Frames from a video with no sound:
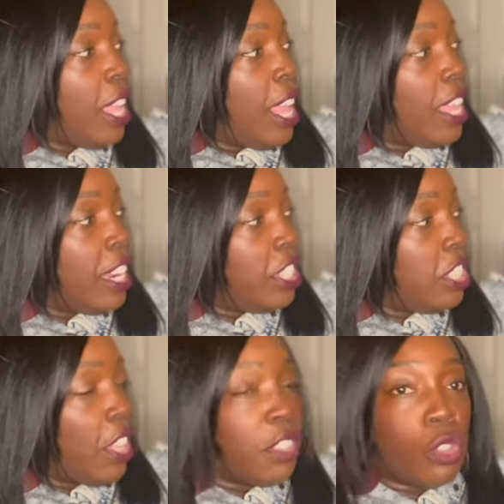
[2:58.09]
And I just
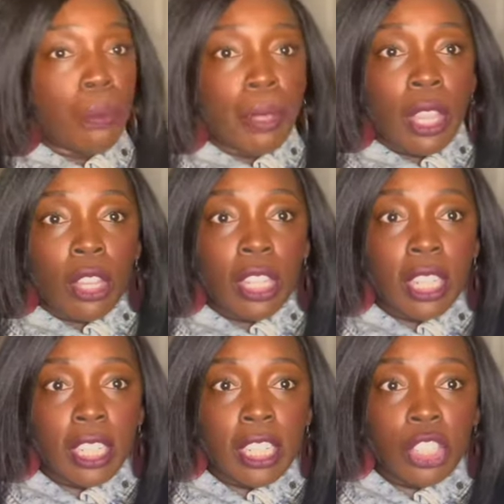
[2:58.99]
thought this would be a good
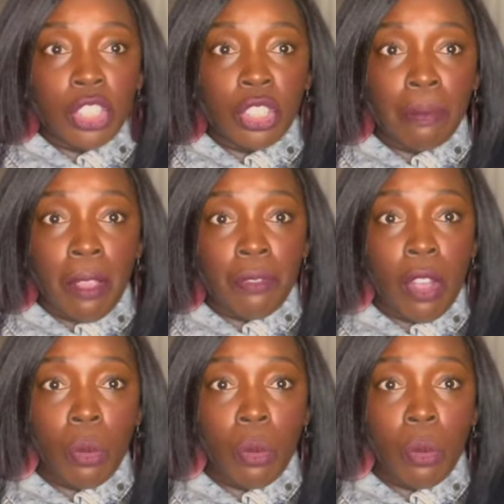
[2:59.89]
addition to my fall